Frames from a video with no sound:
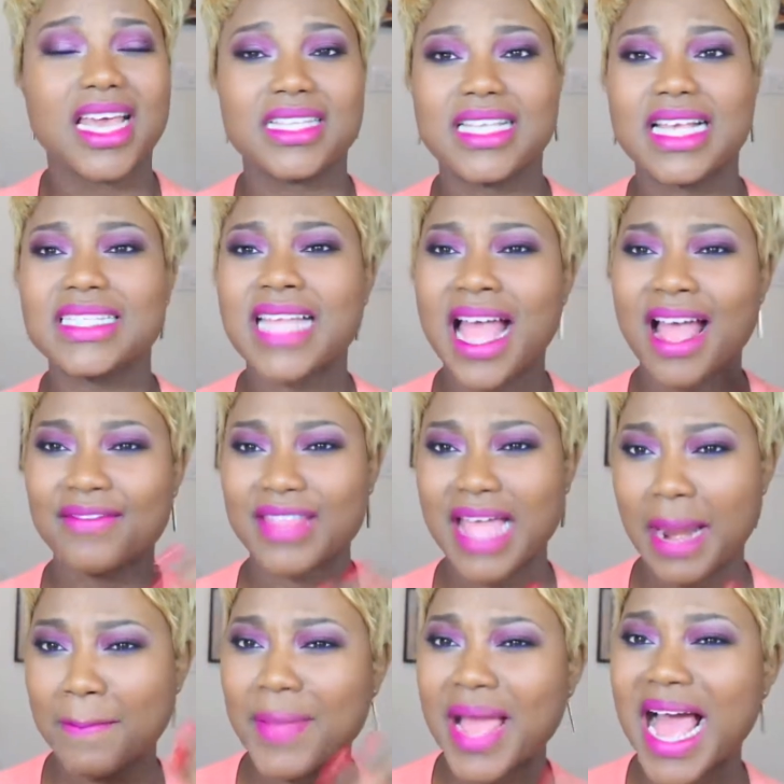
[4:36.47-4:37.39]
It doesn't
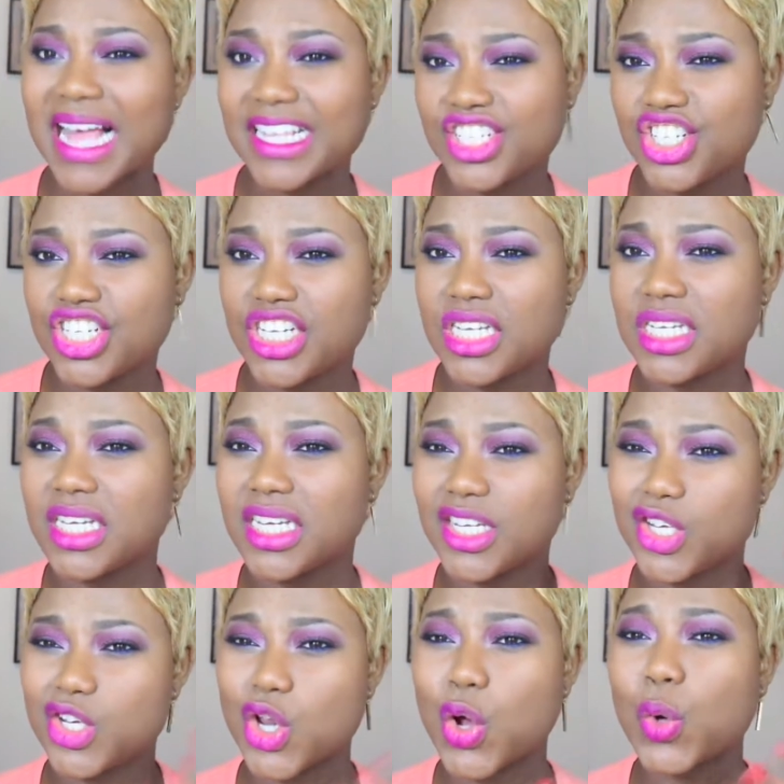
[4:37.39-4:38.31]
have that patchy,
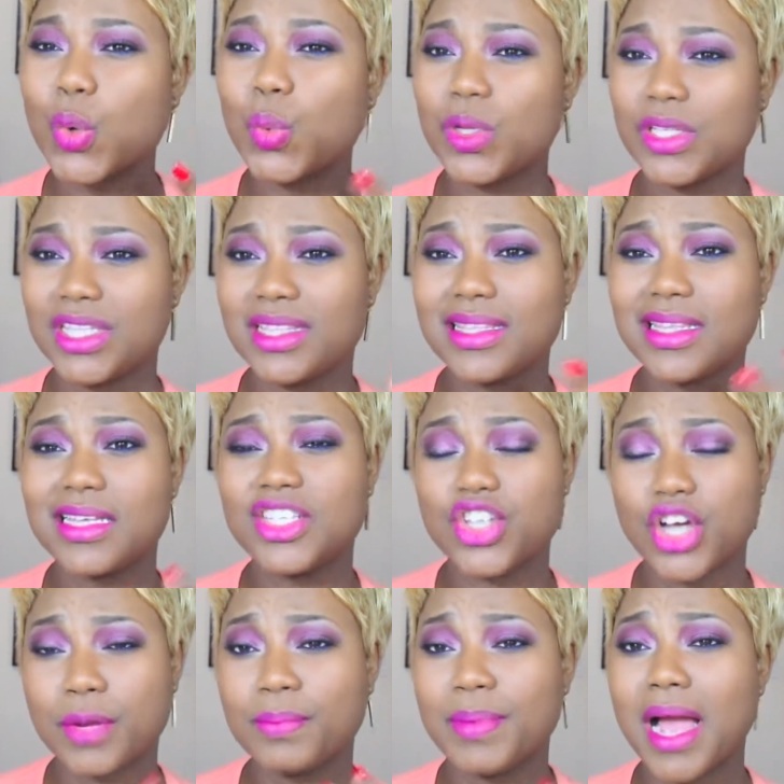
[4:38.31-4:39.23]
you know, with
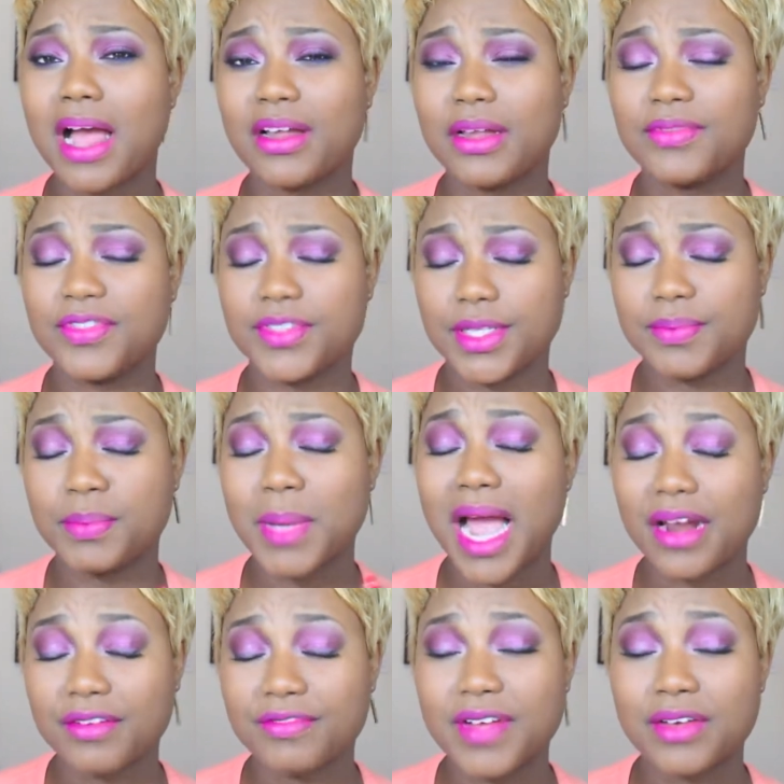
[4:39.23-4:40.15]
certain
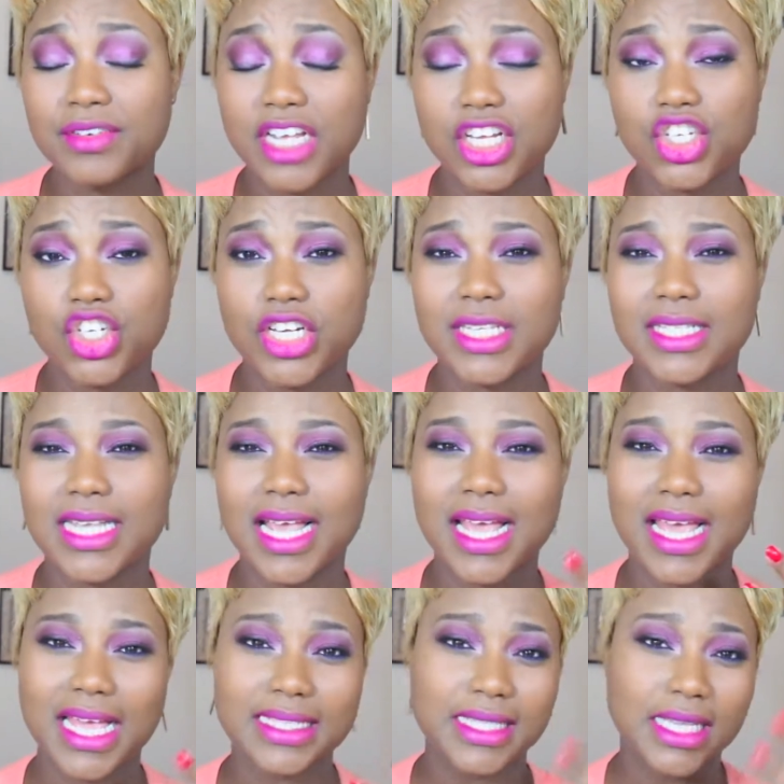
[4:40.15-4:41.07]
powder foundations,
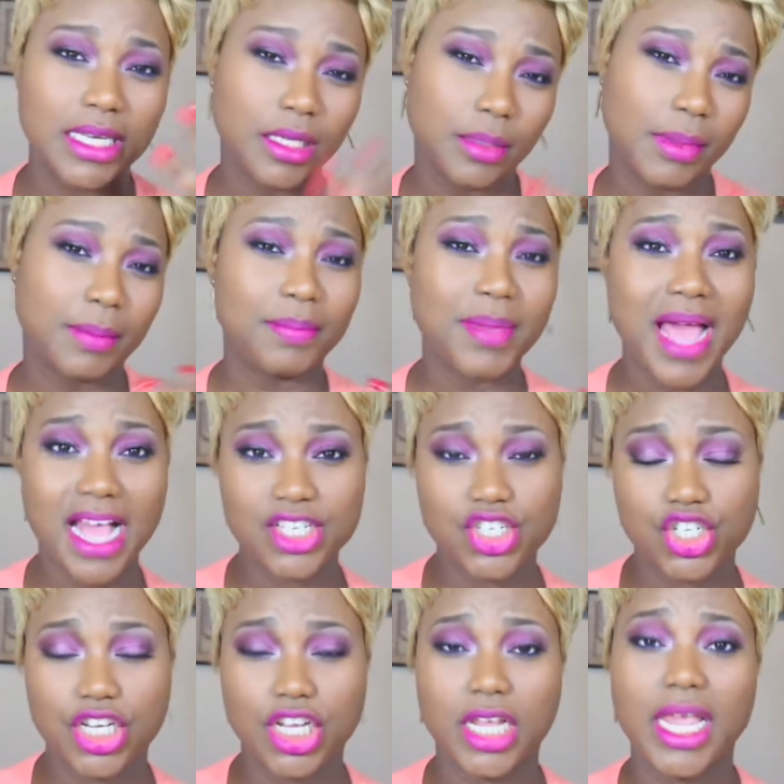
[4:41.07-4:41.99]
it gets a little bit
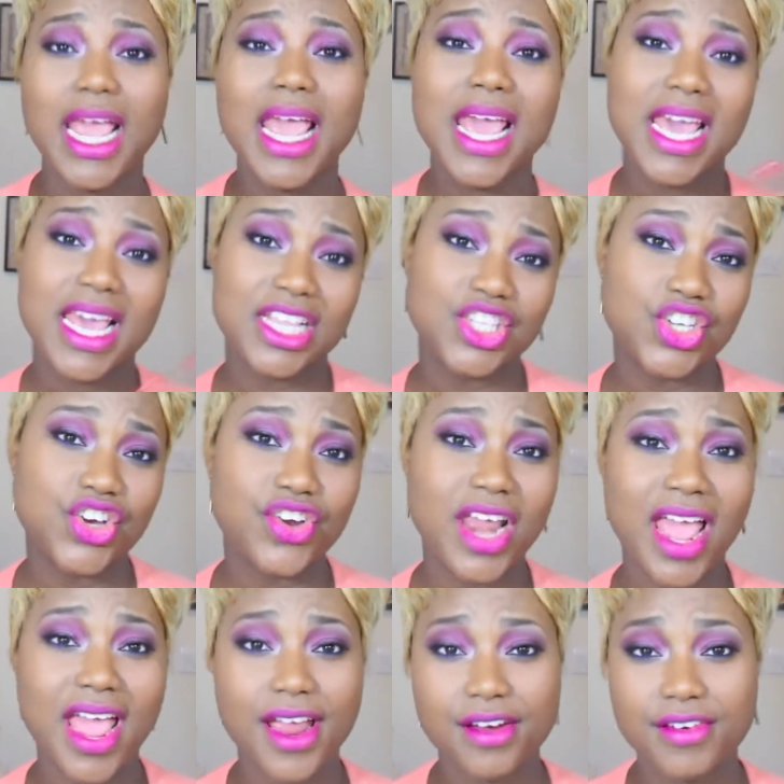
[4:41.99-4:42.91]
patchy in
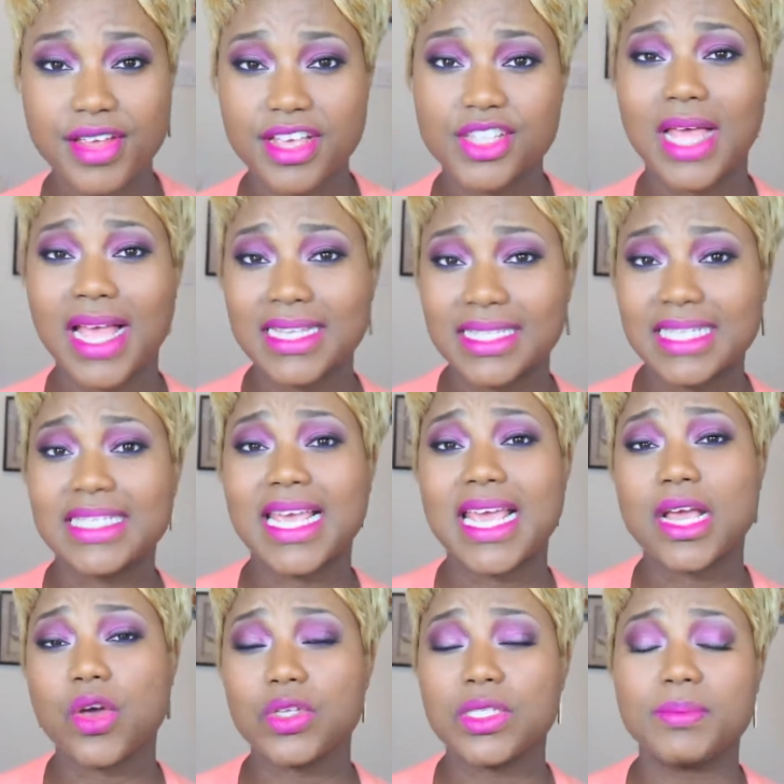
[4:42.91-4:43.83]
certain areas as the
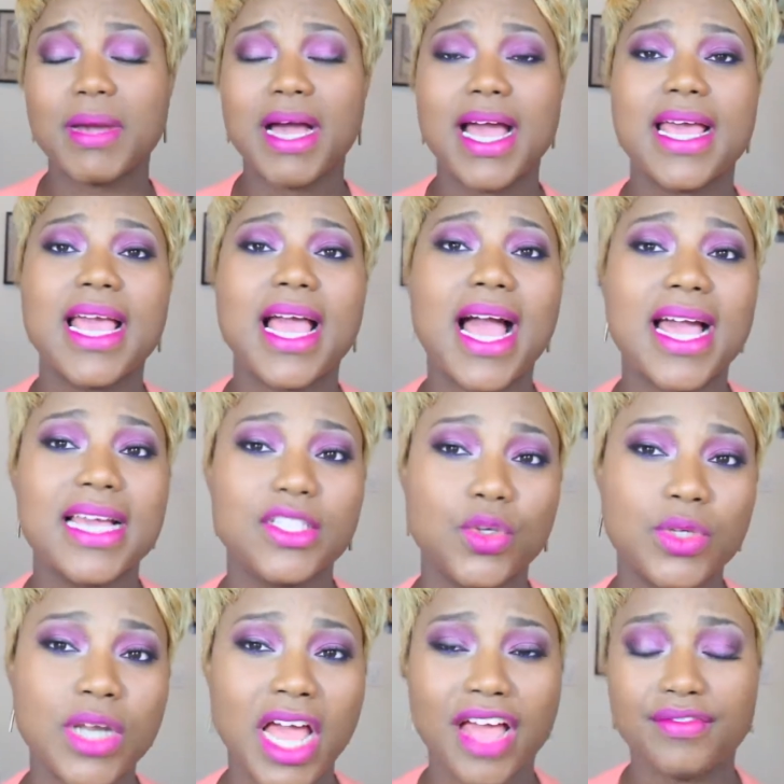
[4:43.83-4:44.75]
day goes by. I
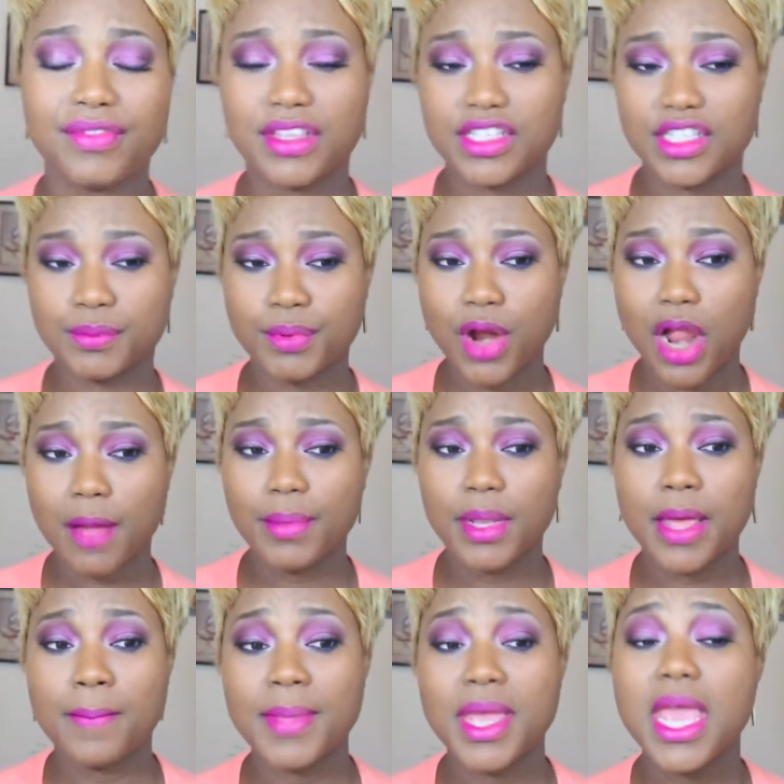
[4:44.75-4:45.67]
don't have this
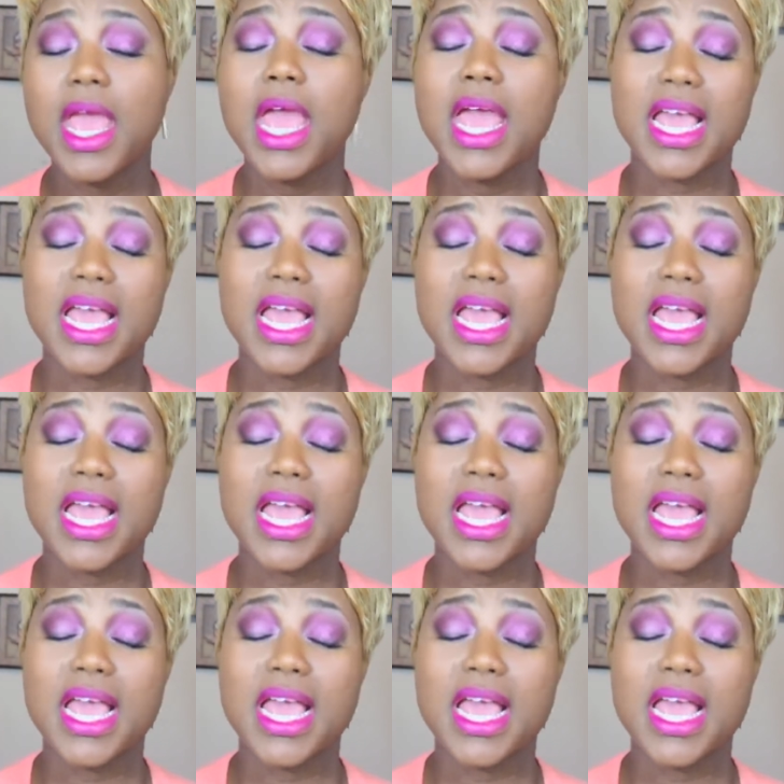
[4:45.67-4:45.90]
problem.